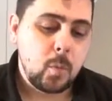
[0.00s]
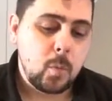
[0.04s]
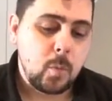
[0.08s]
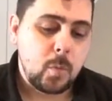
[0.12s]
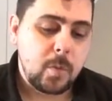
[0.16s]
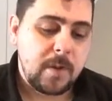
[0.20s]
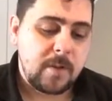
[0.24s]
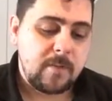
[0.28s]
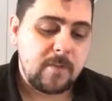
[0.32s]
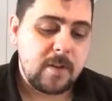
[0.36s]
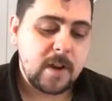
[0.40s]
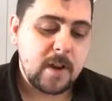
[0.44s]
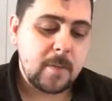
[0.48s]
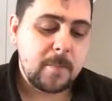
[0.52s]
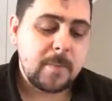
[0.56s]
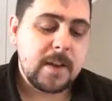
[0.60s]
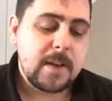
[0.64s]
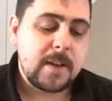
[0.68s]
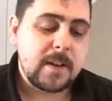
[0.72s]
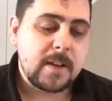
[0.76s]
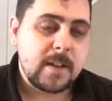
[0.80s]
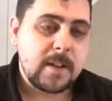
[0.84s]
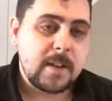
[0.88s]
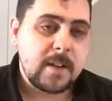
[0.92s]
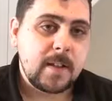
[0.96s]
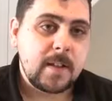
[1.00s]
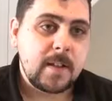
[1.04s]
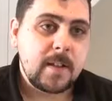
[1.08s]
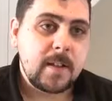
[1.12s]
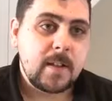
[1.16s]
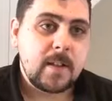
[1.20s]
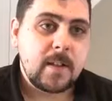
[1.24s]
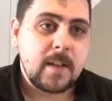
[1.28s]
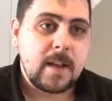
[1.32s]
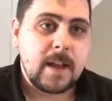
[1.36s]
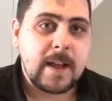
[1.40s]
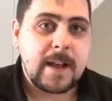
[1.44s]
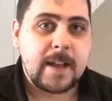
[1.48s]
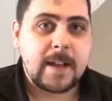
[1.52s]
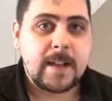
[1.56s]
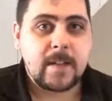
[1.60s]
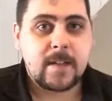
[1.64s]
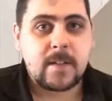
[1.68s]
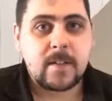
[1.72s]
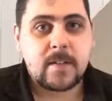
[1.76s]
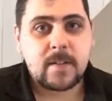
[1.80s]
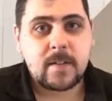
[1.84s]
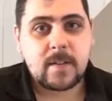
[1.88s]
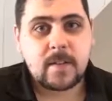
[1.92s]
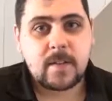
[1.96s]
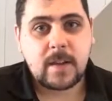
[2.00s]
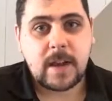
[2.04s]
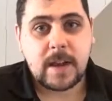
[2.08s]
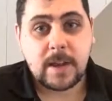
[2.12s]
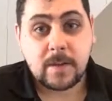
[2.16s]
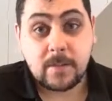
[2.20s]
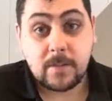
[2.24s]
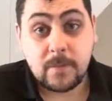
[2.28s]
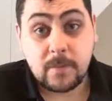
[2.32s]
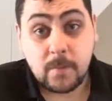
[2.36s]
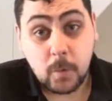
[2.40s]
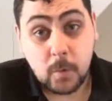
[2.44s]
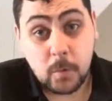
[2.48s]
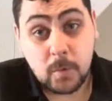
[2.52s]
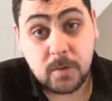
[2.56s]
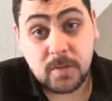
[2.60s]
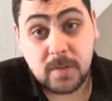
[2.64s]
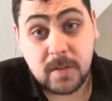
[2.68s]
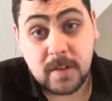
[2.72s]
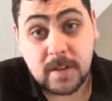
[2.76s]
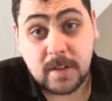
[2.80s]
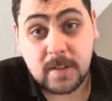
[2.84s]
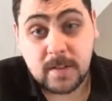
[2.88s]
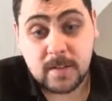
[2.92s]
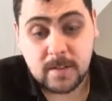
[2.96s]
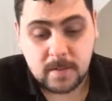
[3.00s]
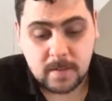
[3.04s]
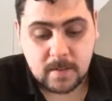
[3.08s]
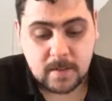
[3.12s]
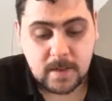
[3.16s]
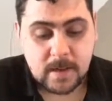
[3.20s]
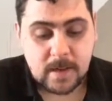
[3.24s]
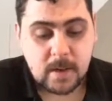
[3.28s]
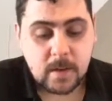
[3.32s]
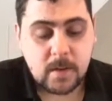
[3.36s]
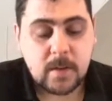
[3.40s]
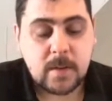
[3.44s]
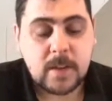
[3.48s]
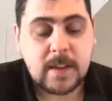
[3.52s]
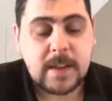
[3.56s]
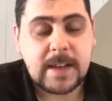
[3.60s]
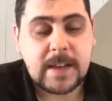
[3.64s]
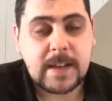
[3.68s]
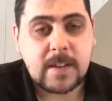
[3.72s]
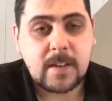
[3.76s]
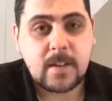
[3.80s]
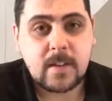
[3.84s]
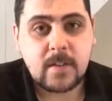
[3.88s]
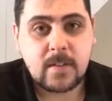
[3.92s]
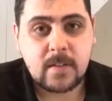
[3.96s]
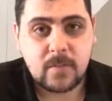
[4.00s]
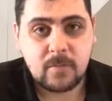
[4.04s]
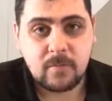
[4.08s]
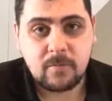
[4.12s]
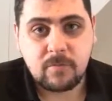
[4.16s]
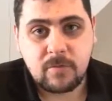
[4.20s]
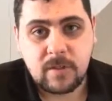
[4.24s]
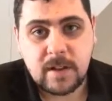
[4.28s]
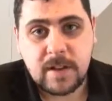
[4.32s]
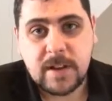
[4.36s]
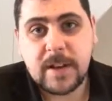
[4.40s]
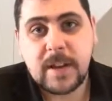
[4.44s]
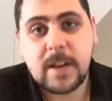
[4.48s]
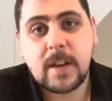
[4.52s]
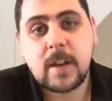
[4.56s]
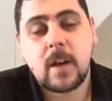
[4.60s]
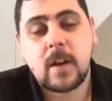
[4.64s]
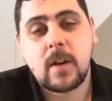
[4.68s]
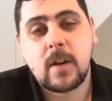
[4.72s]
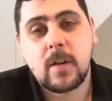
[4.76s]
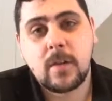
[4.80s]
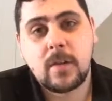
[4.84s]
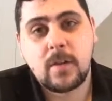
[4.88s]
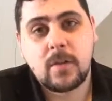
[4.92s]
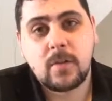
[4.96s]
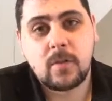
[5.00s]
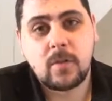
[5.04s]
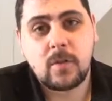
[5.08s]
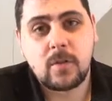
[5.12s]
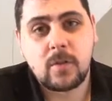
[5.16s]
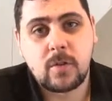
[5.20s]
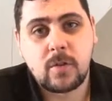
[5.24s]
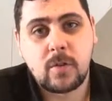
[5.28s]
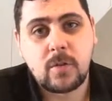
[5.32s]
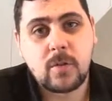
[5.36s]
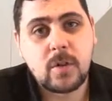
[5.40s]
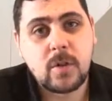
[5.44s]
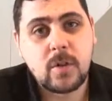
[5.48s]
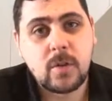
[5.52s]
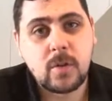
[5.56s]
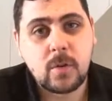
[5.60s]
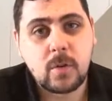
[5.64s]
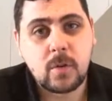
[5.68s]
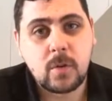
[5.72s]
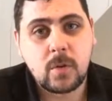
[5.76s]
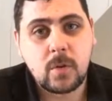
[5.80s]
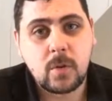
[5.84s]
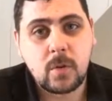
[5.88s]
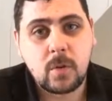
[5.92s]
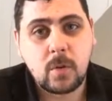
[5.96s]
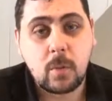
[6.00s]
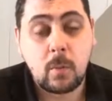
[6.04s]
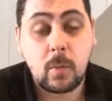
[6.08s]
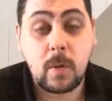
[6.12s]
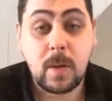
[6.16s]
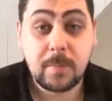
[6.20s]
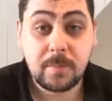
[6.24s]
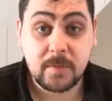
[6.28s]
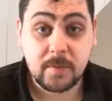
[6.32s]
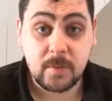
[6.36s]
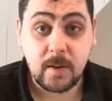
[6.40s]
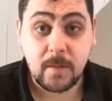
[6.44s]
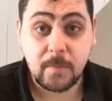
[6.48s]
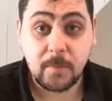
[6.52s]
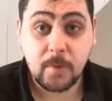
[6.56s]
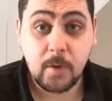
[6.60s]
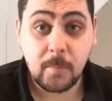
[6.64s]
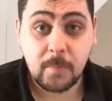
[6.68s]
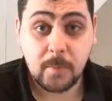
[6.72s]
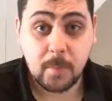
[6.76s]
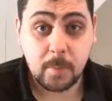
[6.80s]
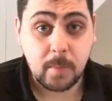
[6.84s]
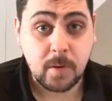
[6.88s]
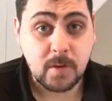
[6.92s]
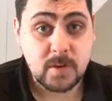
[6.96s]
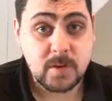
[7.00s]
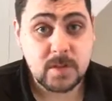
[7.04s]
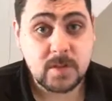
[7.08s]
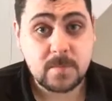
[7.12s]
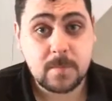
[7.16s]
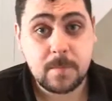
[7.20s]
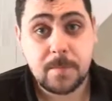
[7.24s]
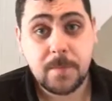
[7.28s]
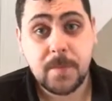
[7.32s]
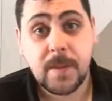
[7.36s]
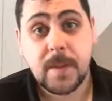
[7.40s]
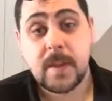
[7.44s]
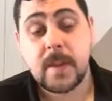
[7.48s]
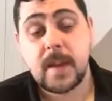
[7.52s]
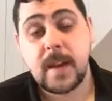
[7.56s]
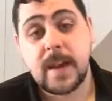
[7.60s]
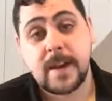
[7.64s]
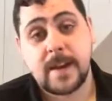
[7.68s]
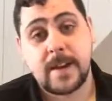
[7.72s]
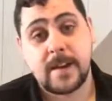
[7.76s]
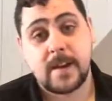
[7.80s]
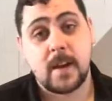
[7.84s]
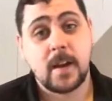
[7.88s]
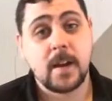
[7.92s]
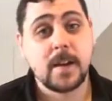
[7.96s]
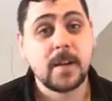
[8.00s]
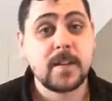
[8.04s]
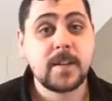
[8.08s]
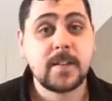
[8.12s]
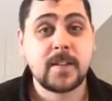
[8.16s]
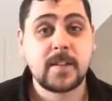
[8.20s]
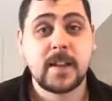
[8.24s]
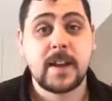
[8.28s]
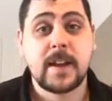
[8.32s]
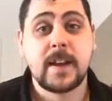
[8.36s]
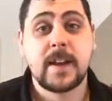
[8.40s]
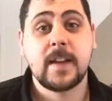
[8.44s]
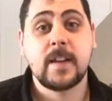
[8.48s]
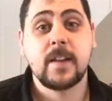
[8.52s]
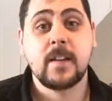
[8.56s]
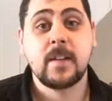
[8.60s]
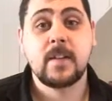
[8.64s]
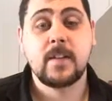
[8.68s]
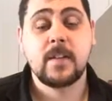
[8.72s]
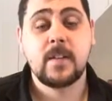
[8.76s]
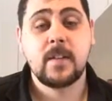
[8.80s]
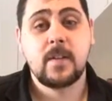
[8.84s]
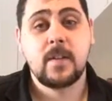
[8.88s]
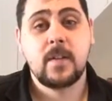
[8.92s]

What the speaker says: they're recommending and enforcing that you need to really go through your website top to bottom and understand